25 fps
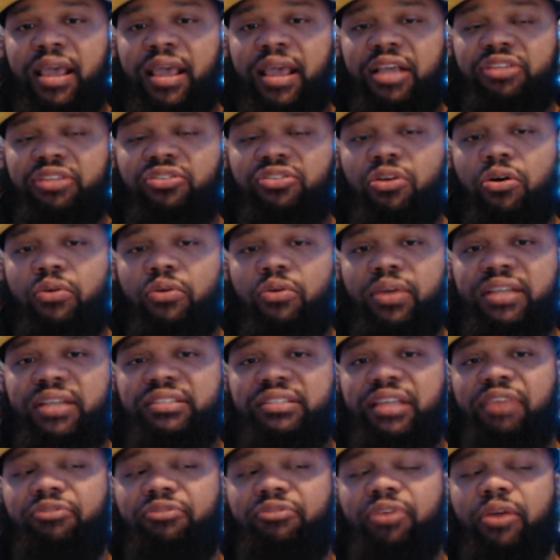is
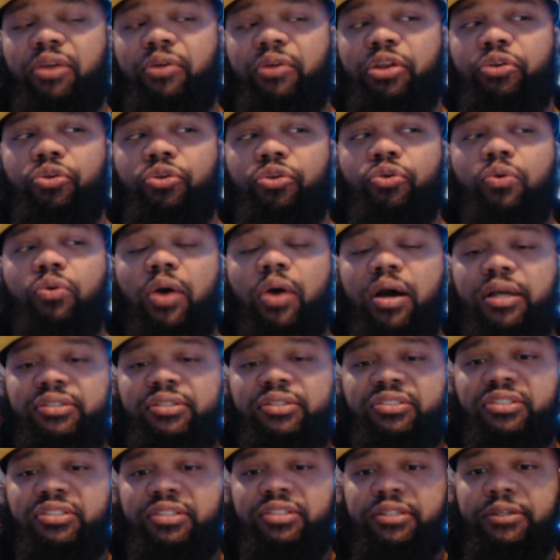always a very
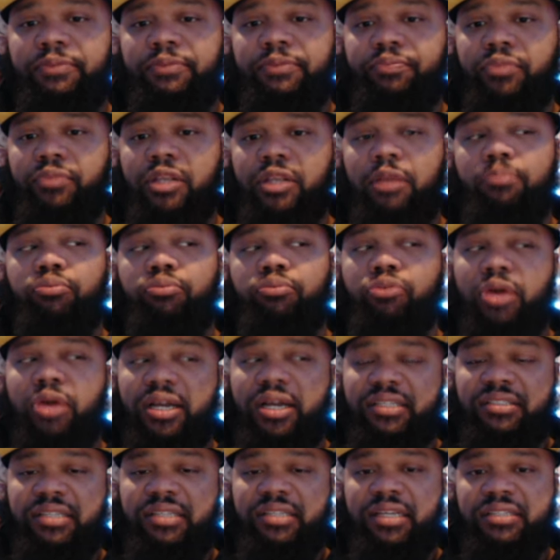nuanced
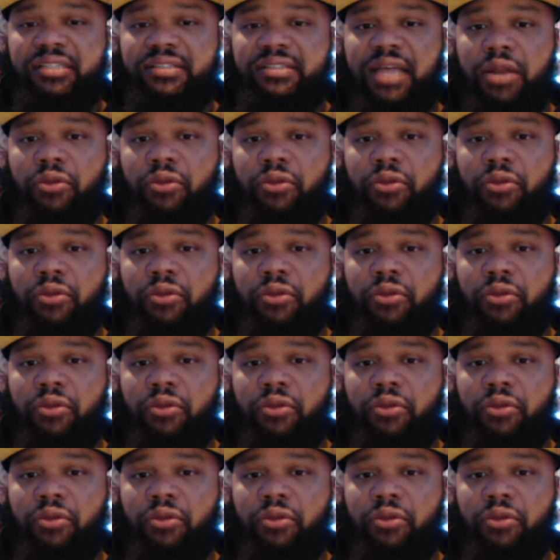process.